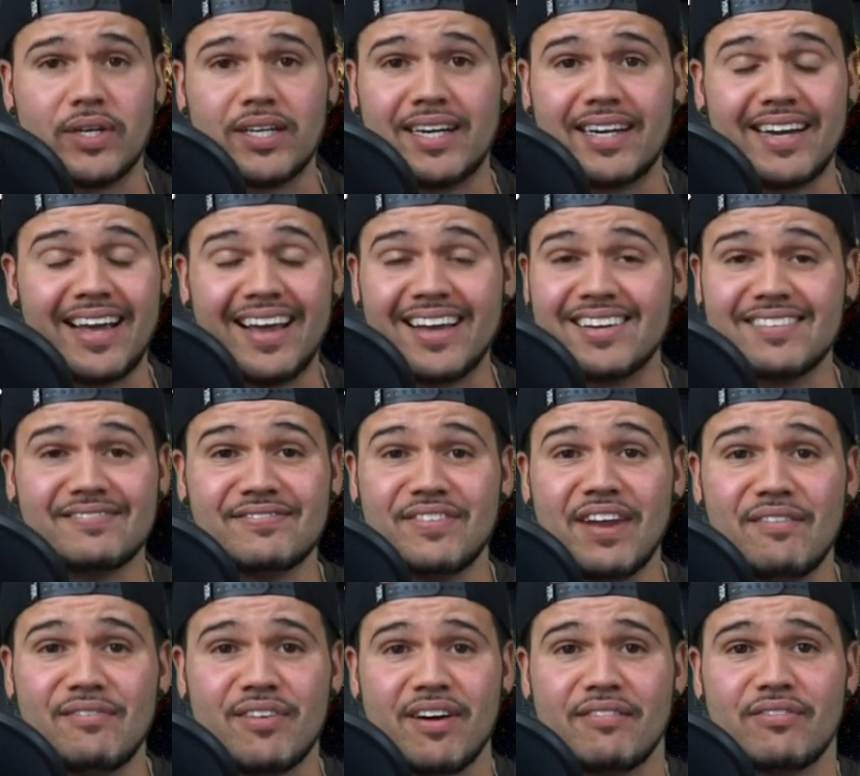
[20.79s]
And I
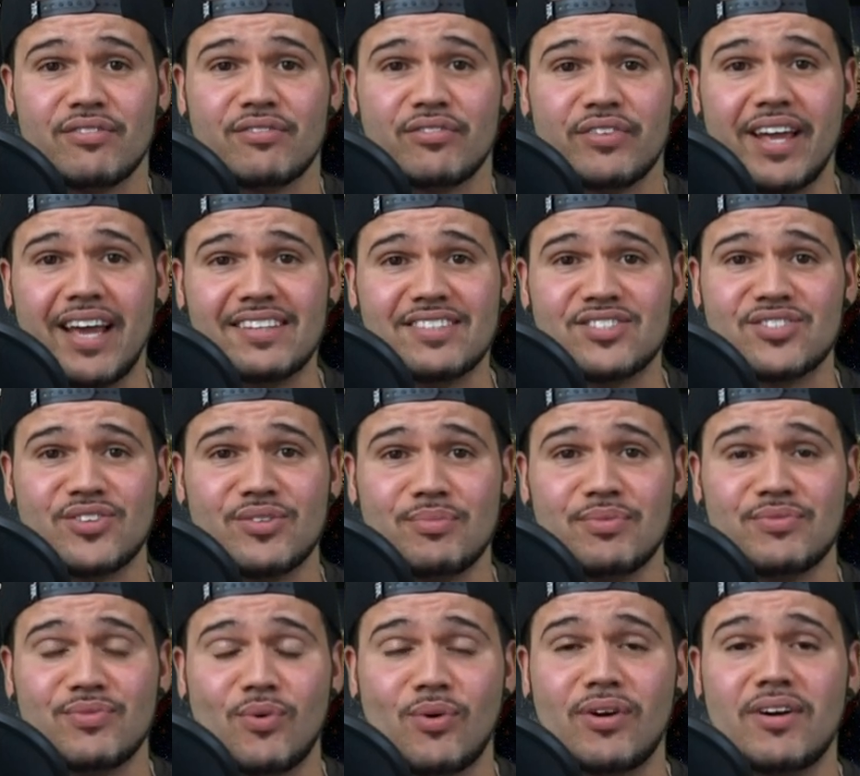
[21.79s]
never ever reacted to her
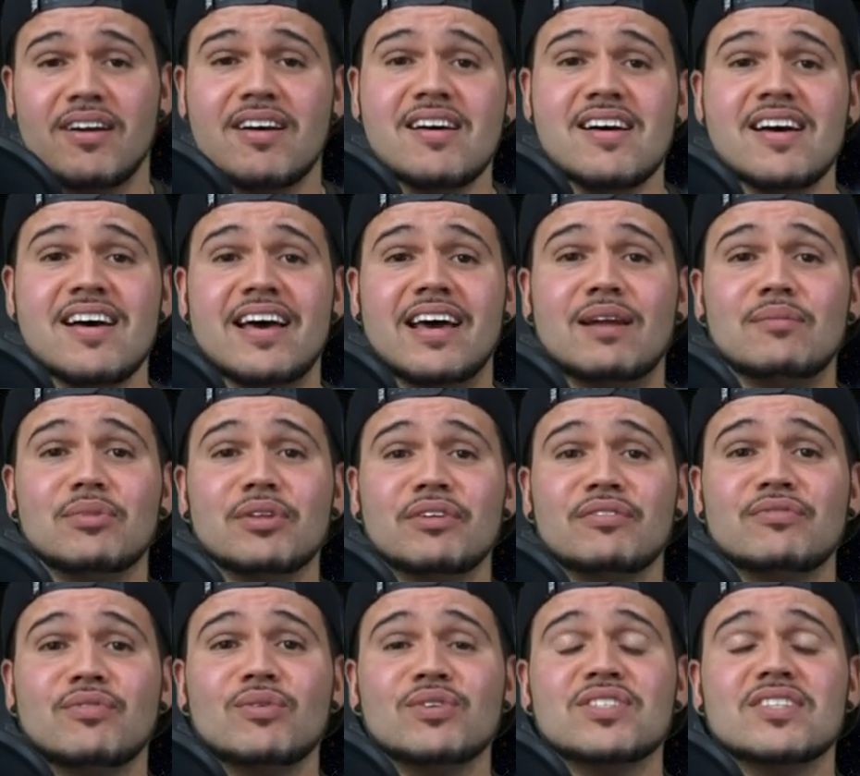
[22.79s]
before, and I'm looking
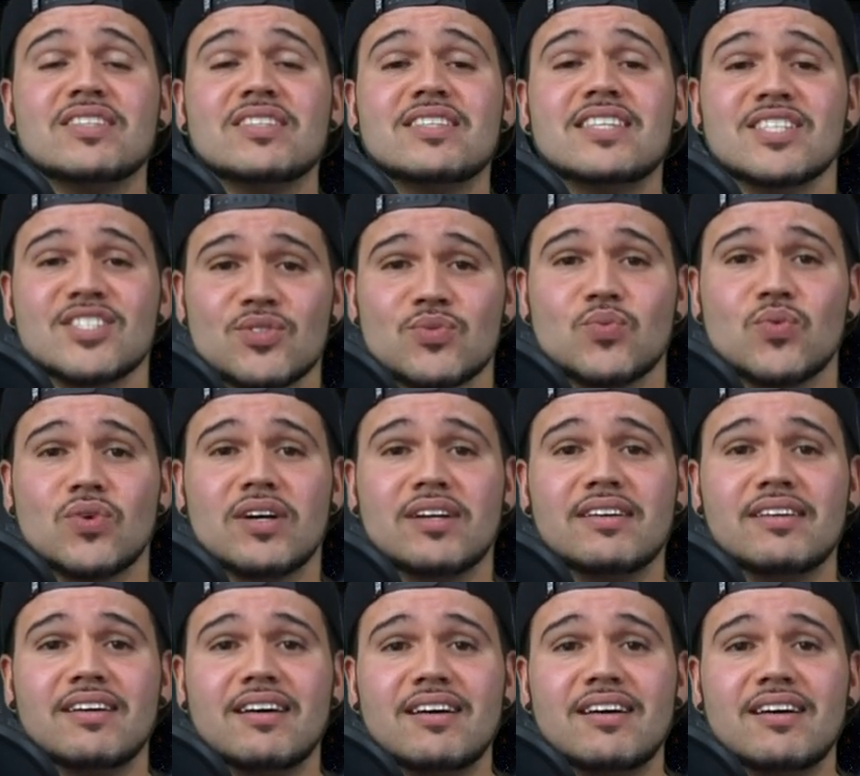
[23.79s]
forward to this one.